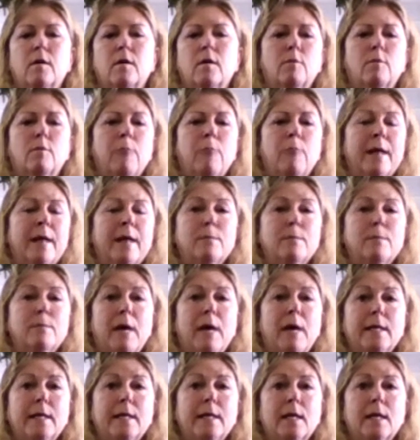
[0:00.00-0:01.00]

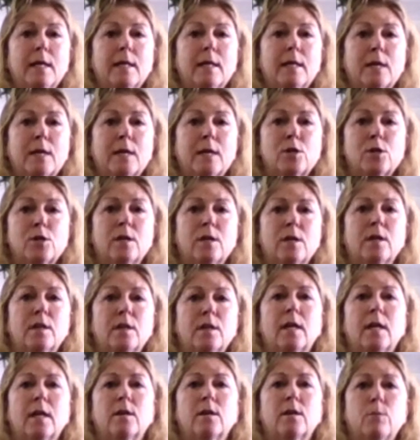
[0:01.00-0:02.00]
mind-body connection
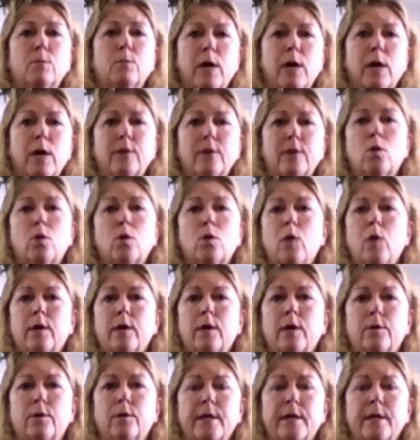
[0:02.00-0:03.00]
and the breath
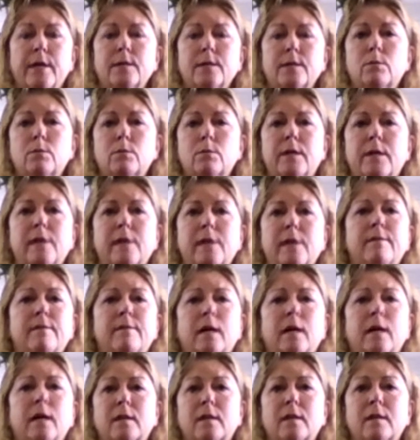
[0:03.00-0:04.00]
quicker. That's what I
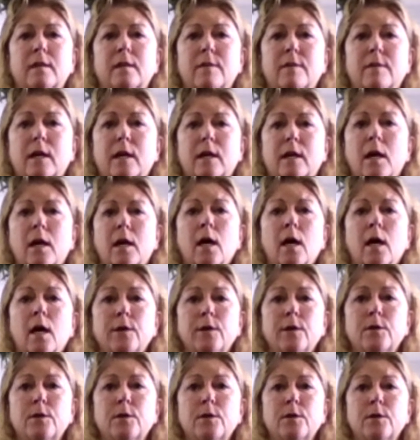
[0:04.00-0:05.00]
find. If I
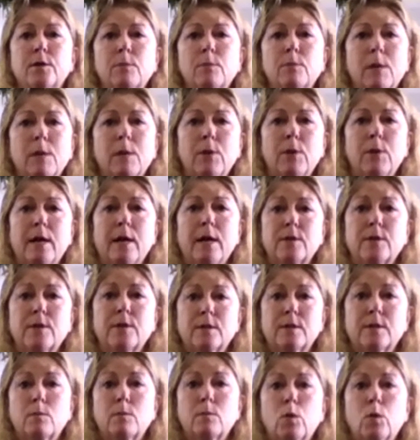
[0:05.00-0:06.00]
do my practice
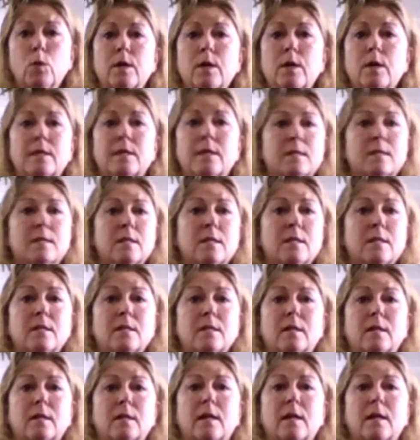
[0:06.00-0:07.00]
more
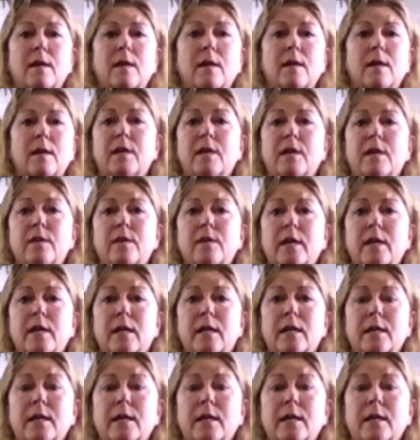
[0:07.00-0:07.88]
consistently, I find that I